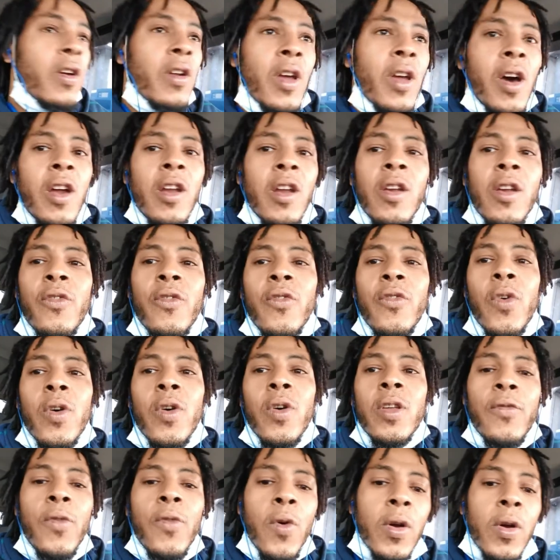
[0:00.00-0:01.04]
of the
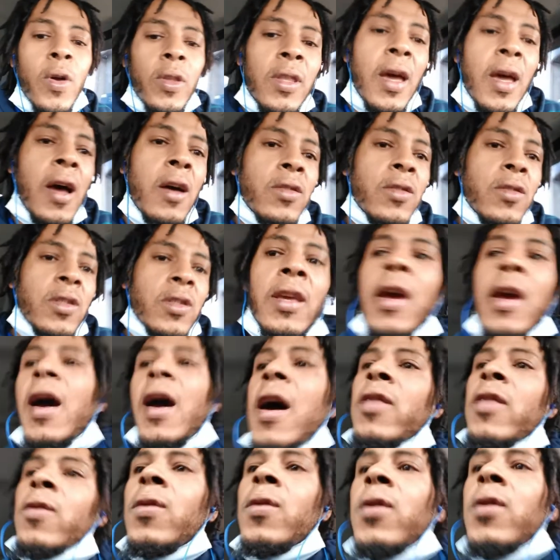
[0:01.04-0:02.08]
144,000
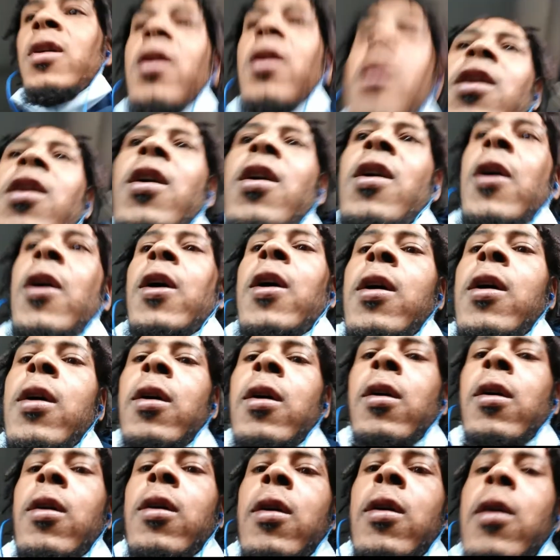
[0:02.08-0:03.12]
gathering.
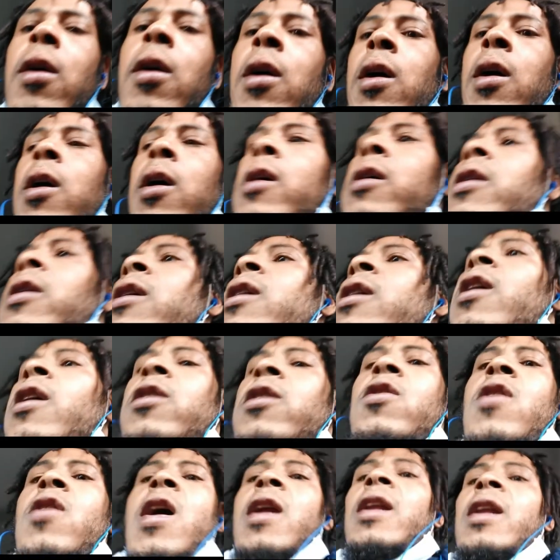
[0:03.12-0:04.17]
All right
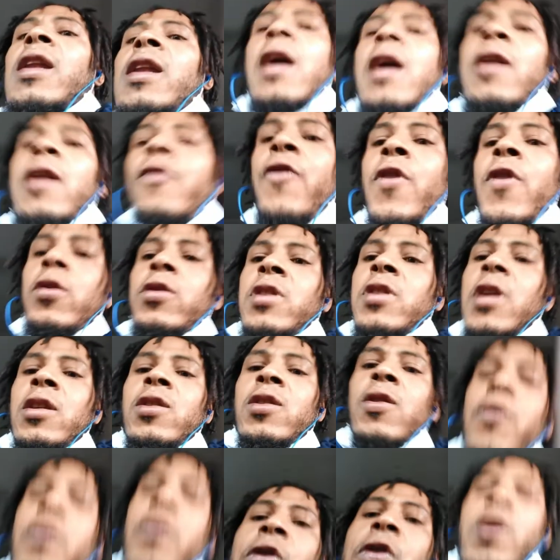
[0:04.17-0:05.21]
you got a lot of folks that's
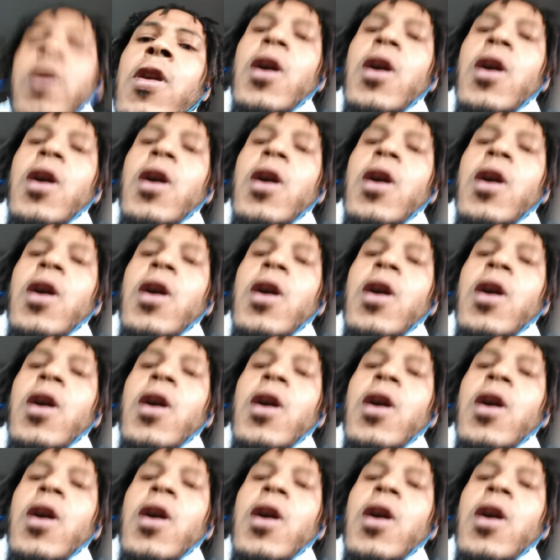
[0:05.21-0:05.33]
in fear of